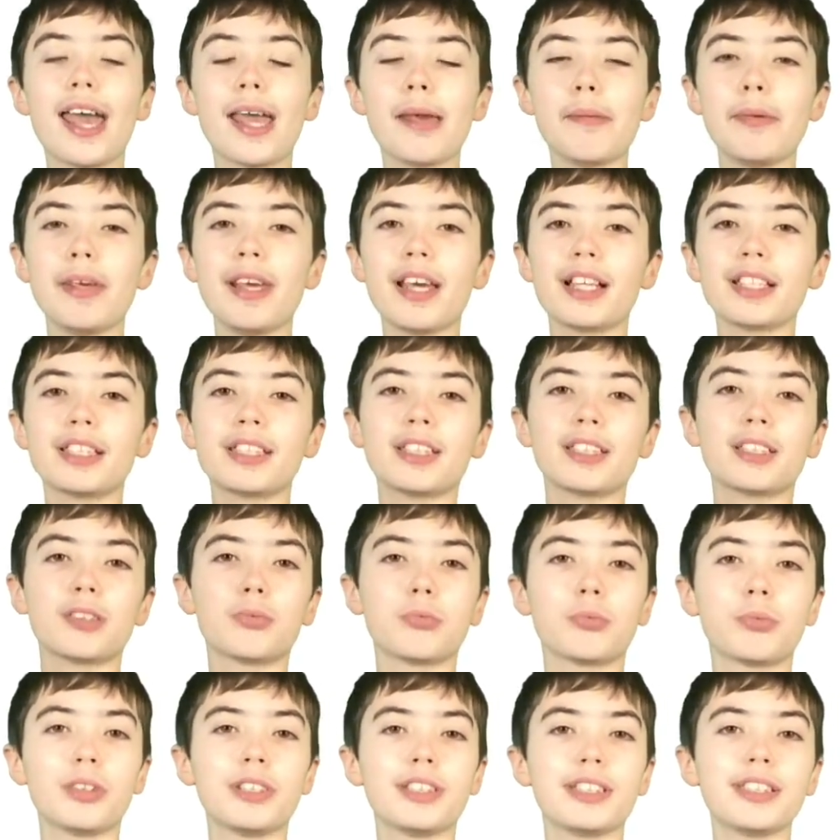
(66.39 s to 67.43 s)
ABS is
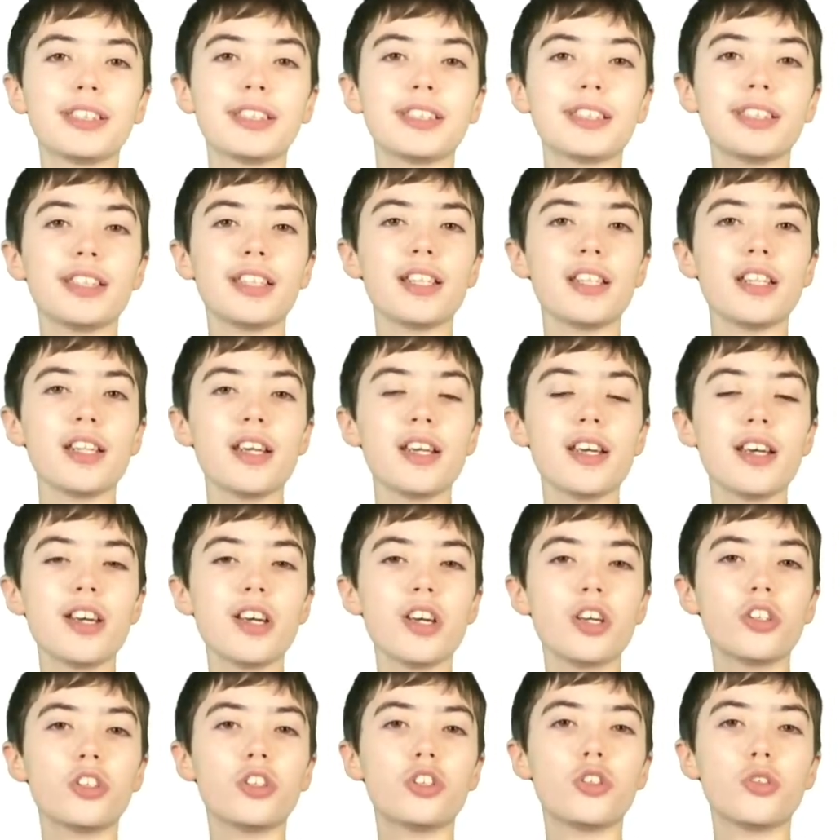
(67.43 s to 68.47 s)
resistant
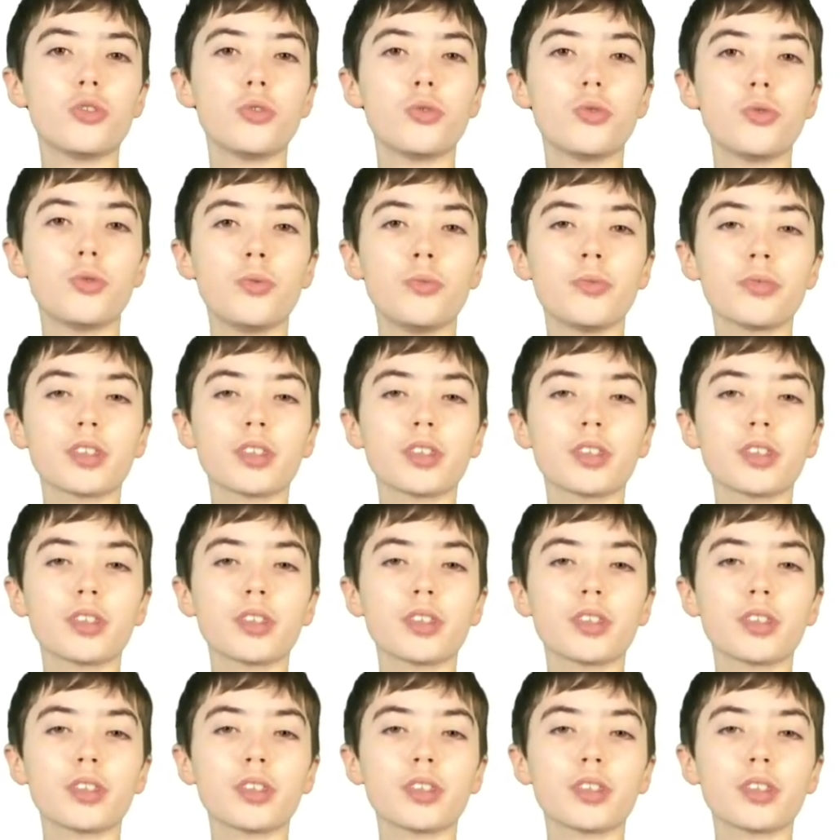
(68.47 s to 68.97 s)
to